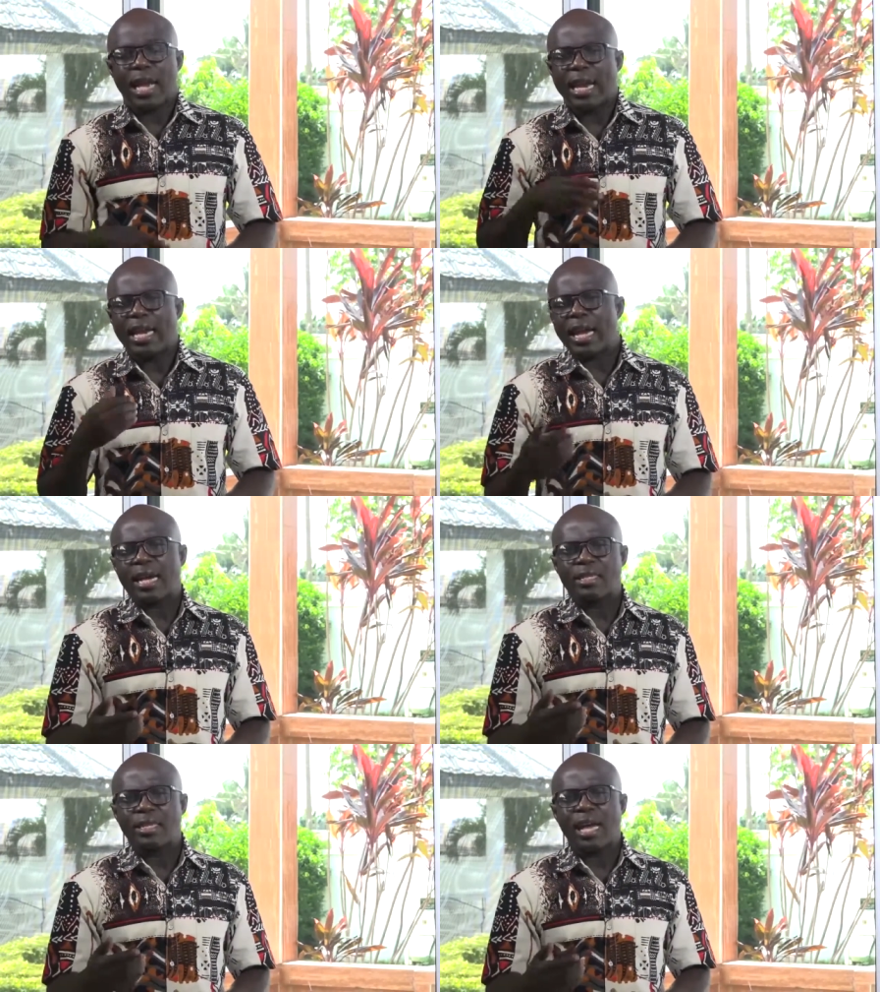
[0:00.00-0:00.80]
A
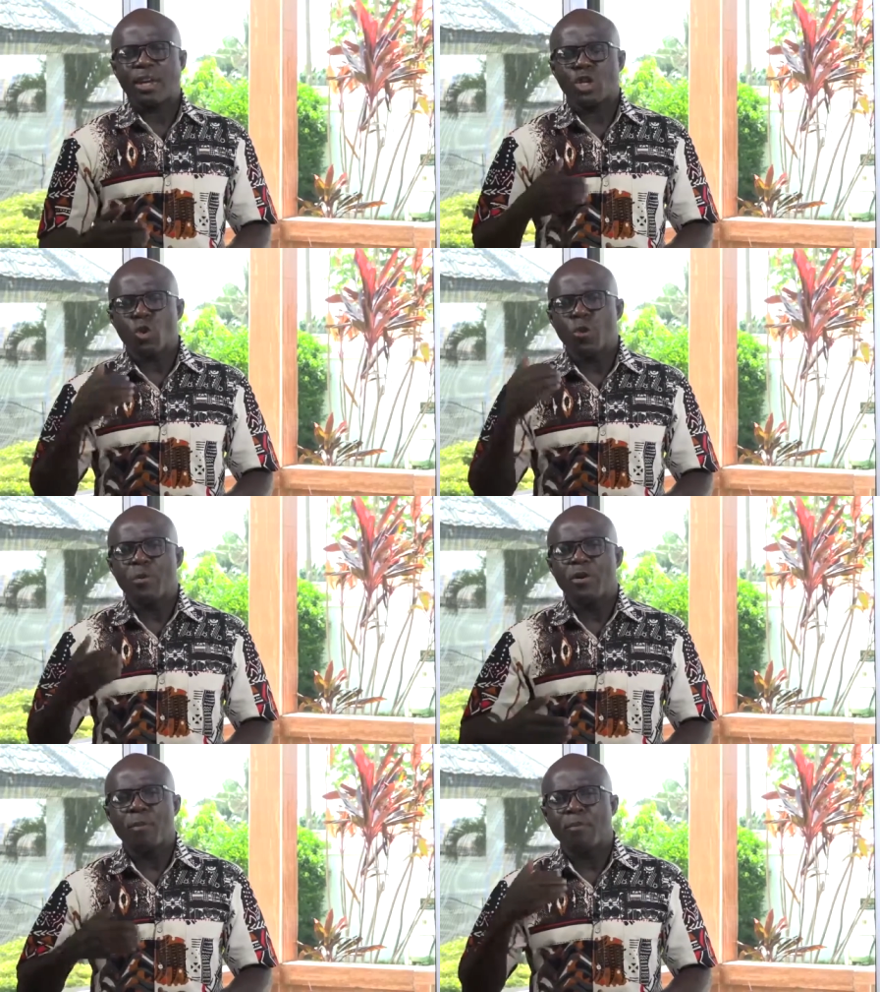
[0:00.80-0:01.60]
legacy that you will
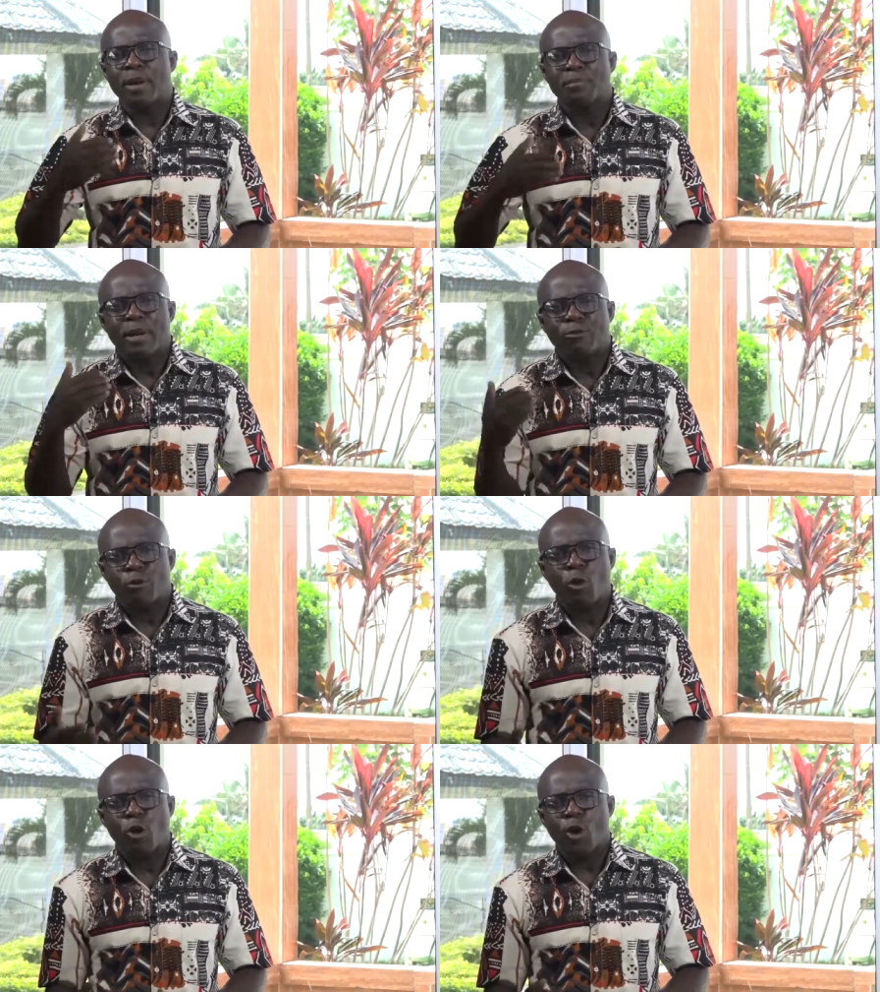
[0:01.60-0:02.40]
be remembered
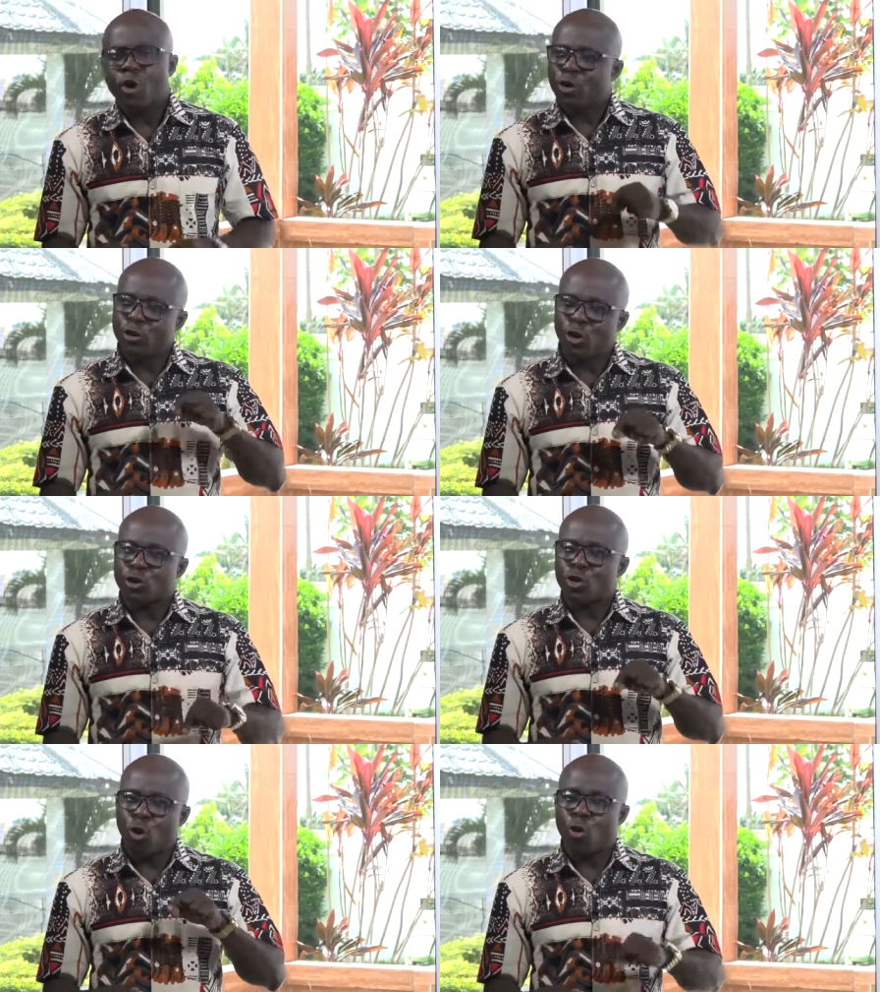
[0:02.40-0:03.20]
for
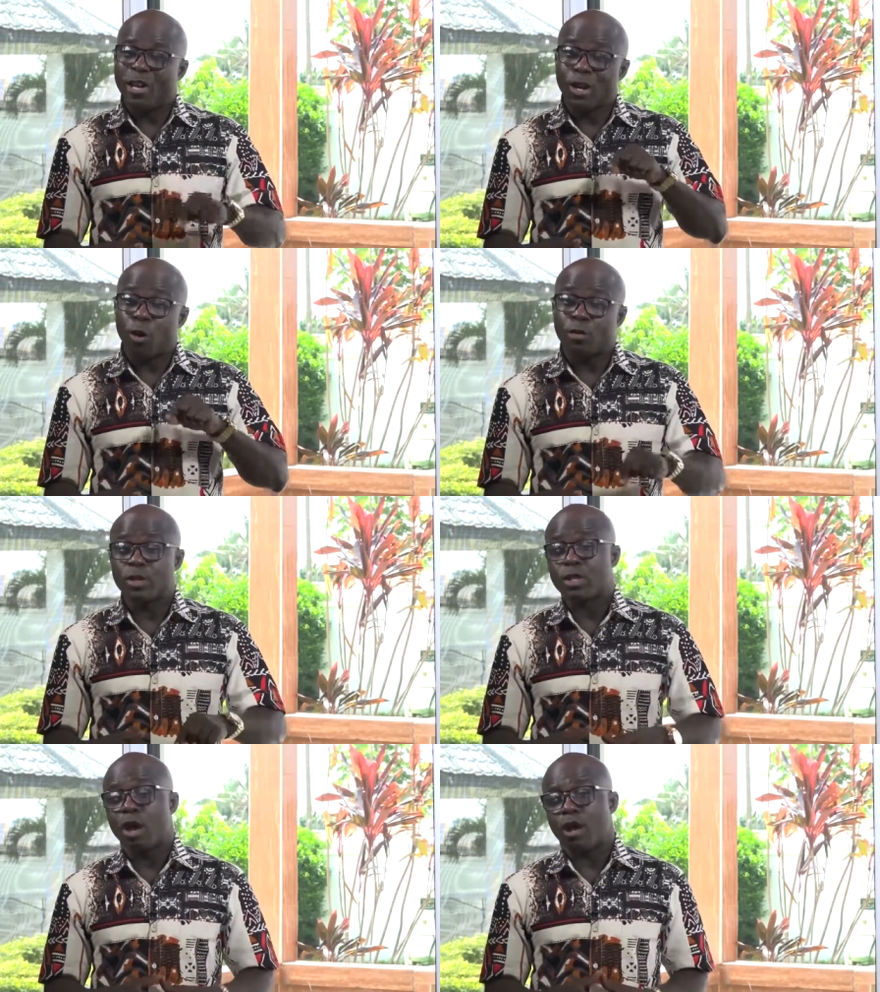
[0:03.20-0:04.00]
not only on
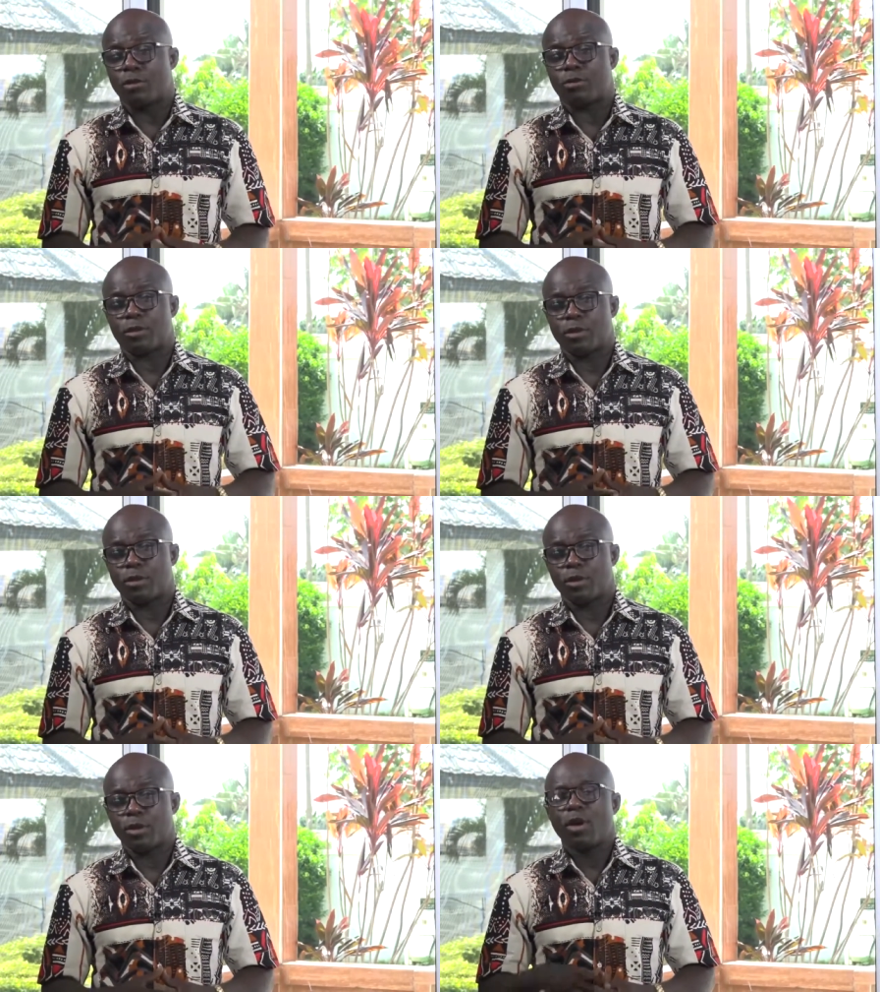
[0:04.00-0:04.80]
this earth,
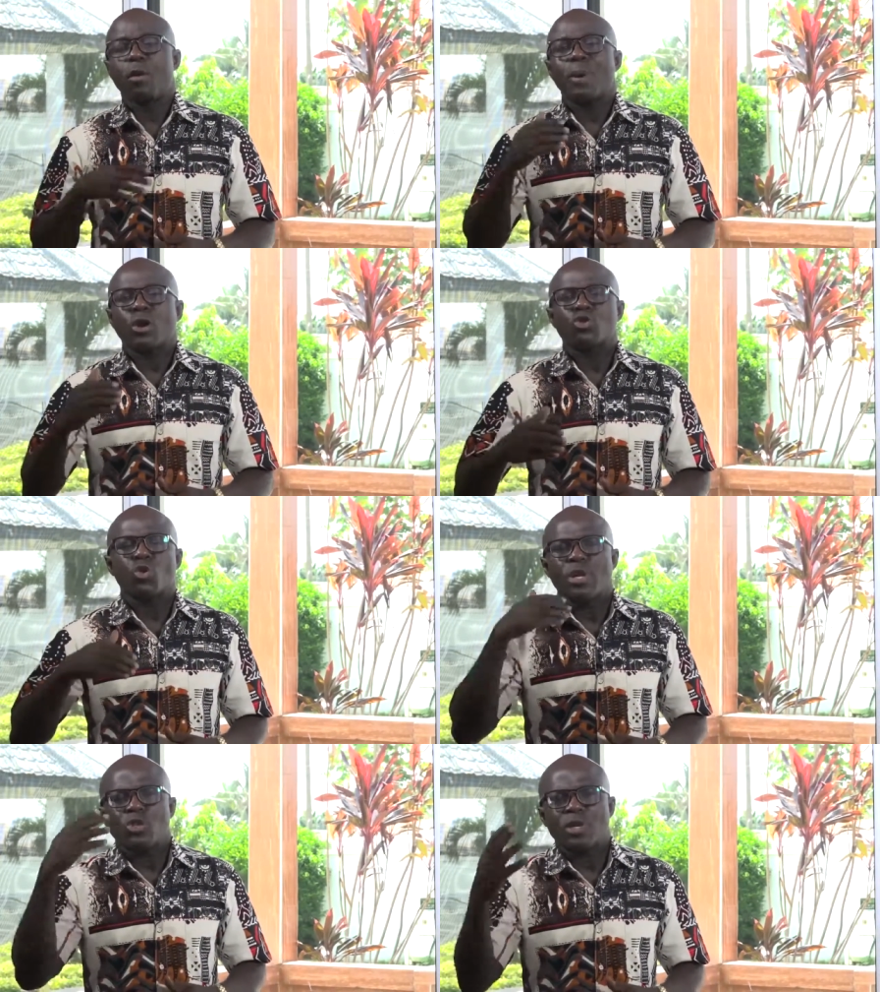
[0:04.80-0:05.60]
but
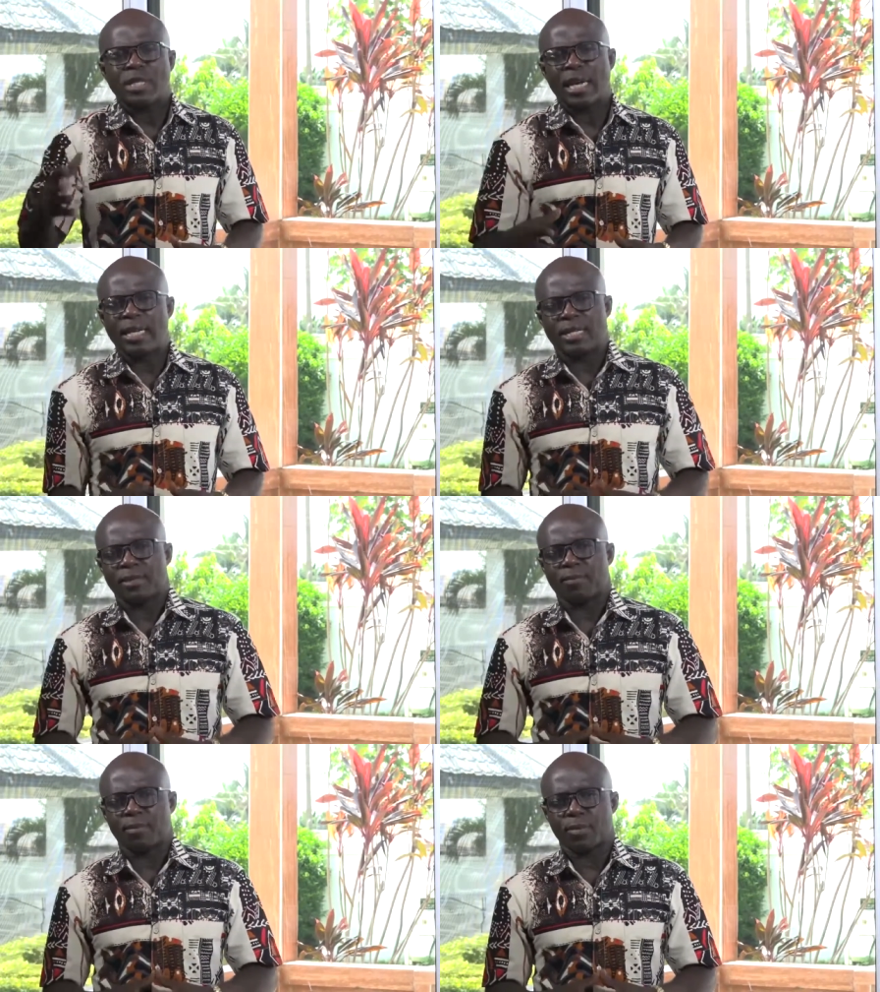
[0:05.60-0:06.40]
also into eternity.